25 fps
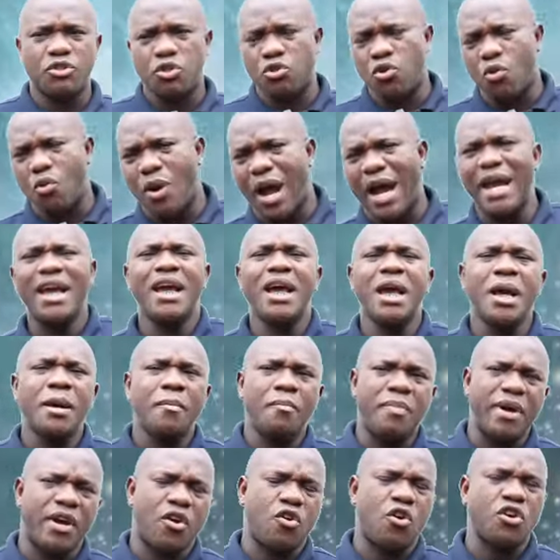You know why?
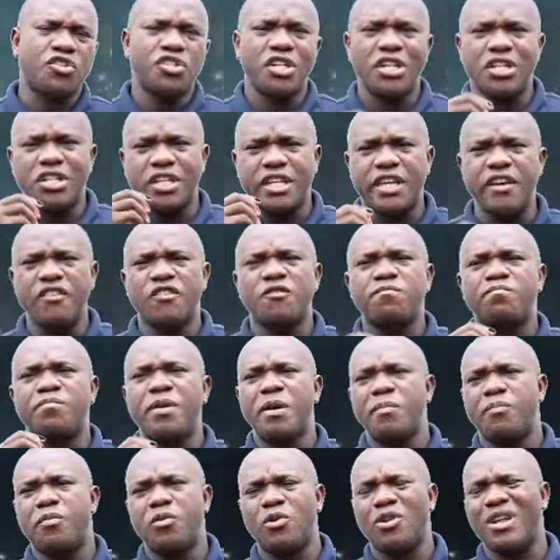Because it gives
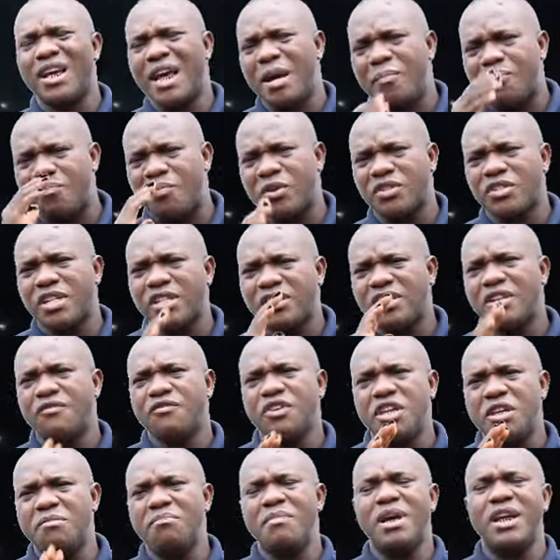people a positive
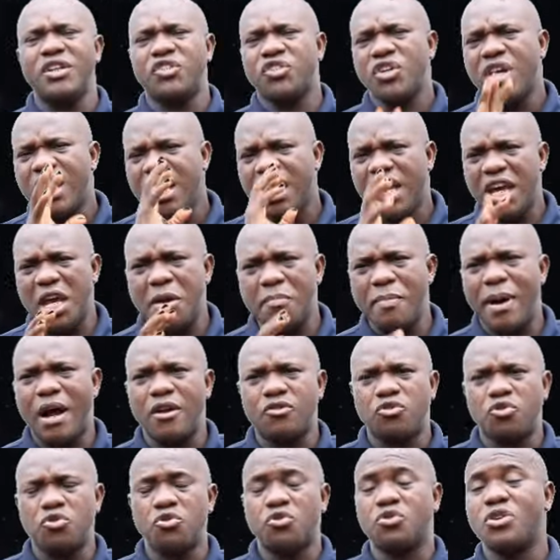image
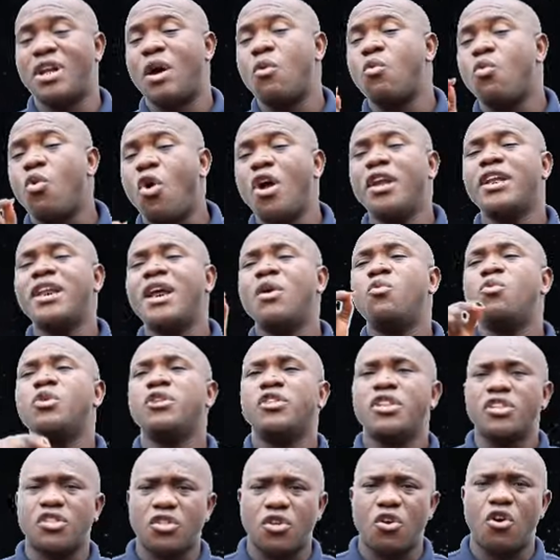about you so that what they will
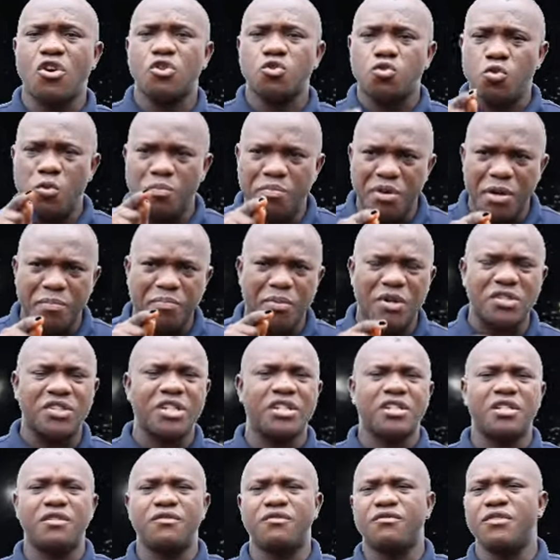discuss will be
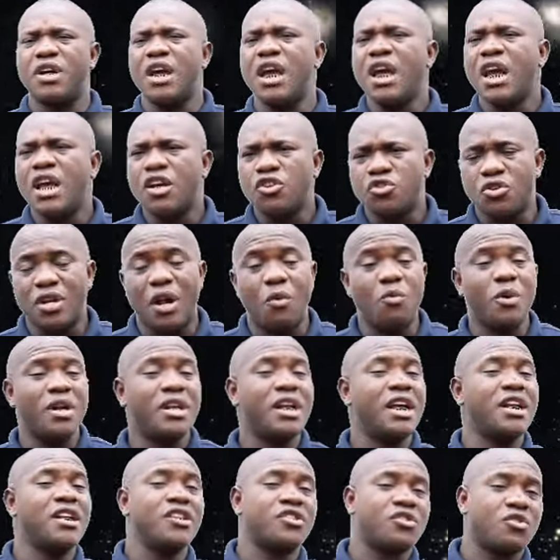positive. So that when
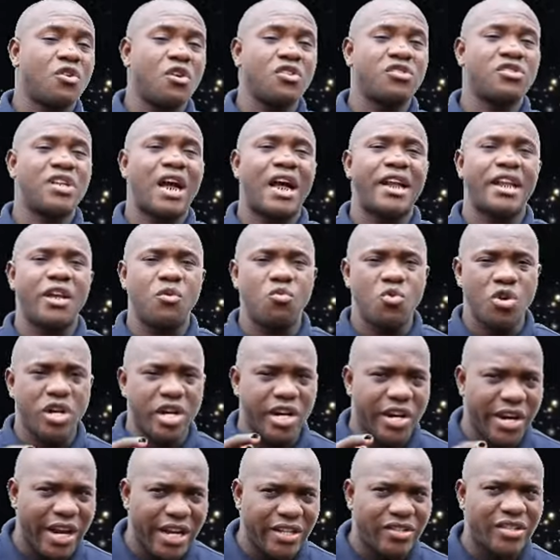they discuss that, it will
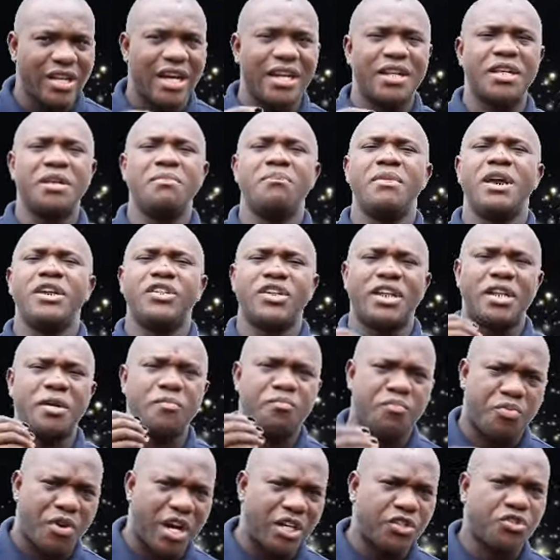create an image, an
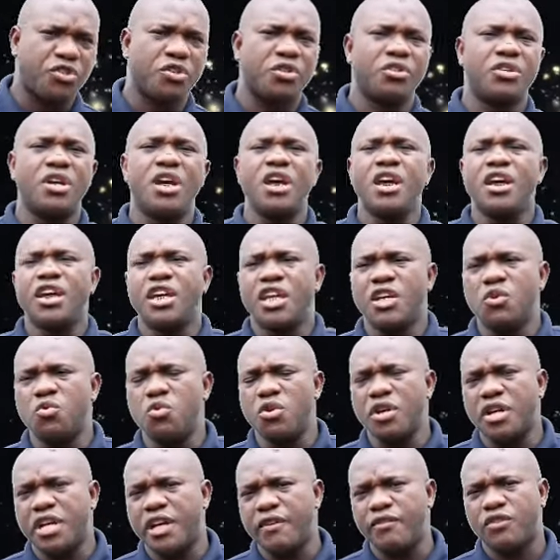impression. It
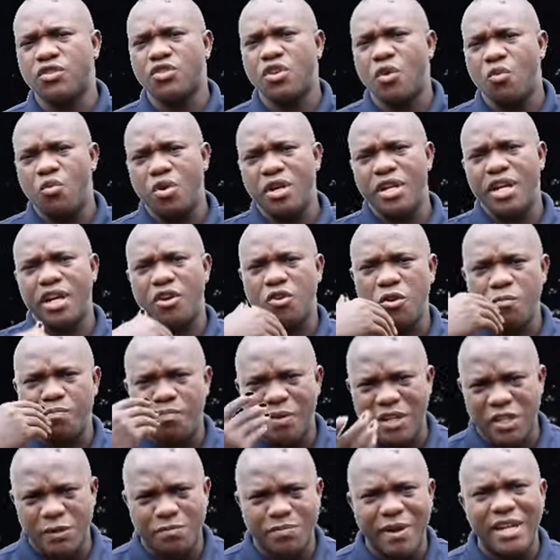will give someone a good
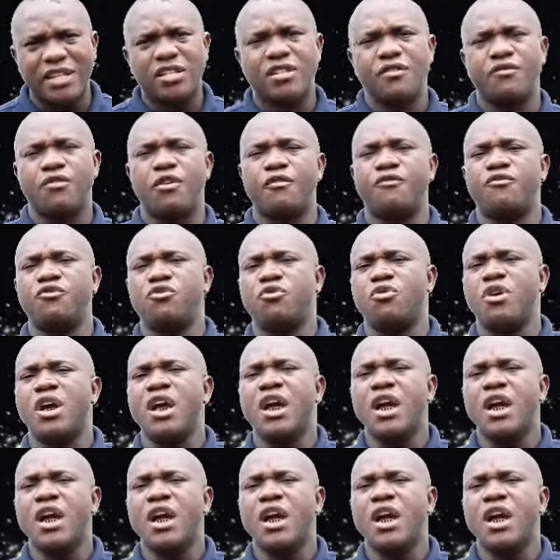perspective of you.